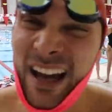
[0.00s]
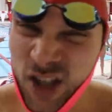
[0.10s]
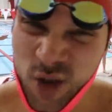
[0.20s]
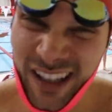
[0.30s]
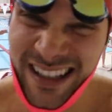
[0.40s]

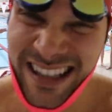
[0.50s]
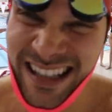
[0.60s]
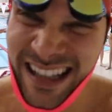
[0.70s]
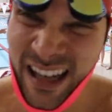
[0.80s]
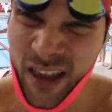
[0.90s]
As you can
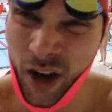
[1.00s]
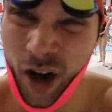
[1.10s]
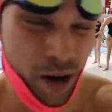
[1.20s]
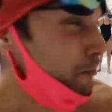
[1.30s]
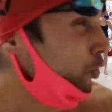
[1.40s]
see, there
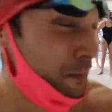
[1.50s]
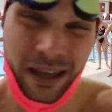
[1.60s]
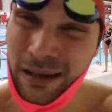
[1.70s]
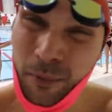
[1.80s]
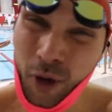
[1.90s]
are more
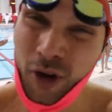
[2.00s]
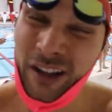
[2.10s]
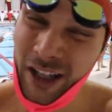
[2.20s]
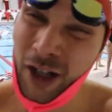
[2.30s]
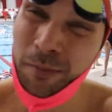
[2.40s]
people
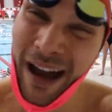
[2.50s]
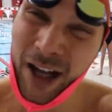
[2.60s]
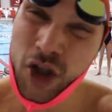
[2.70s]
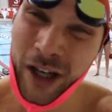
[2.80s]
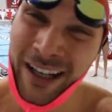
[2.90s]
here back
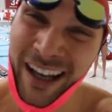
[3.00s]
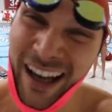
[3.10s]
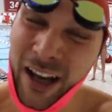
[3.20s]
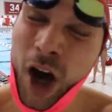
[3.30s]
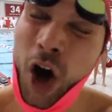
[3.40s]
training
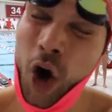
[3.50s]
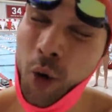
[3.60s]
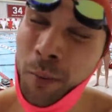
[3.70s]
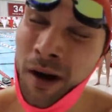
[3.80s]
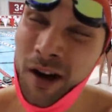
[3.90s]
again
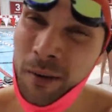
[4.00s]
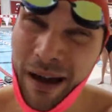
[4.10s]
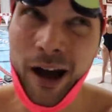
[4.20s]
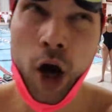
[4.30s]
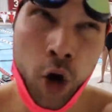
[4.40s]
home
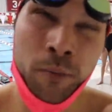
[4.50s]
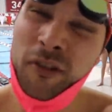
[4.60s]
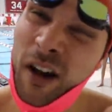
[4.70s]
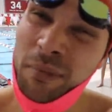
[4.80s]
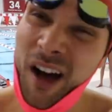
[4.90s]
back home
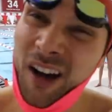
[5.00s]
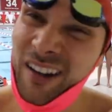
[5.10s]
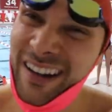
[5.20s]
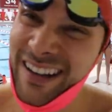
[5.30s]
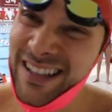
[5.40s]
from the
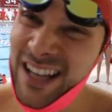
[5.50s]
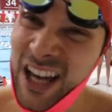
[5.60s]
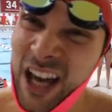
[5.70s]
holidays.